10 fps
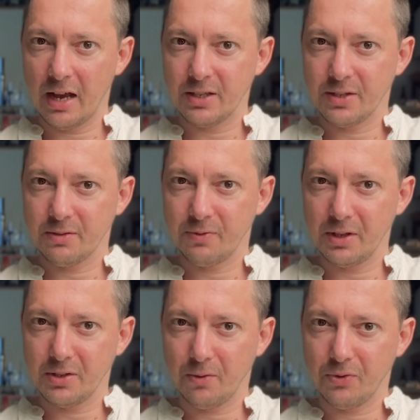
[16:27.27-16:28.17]
as
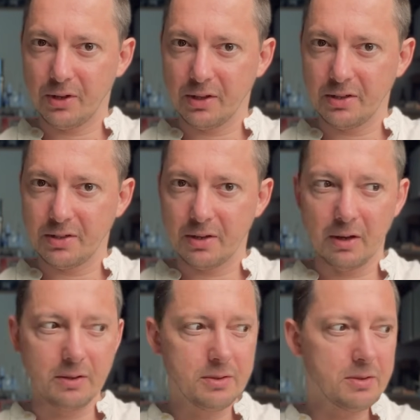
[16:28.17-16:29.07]
philosophical
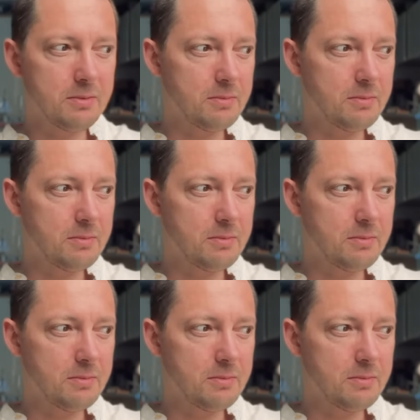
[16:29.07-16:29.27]
concerns.